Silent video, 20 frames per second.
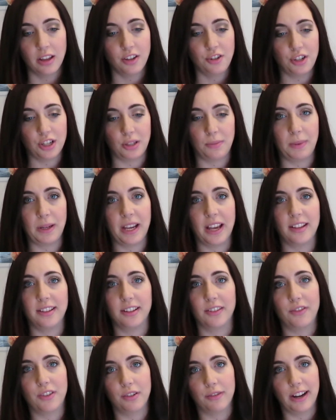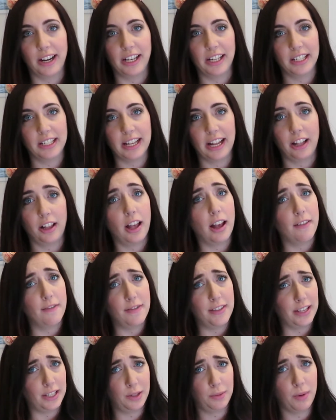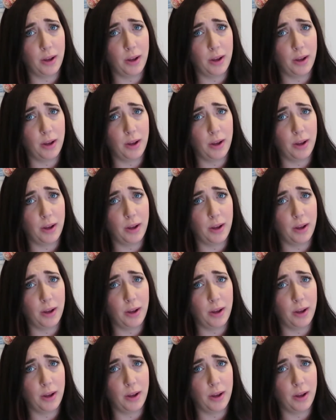just because of the writing style of this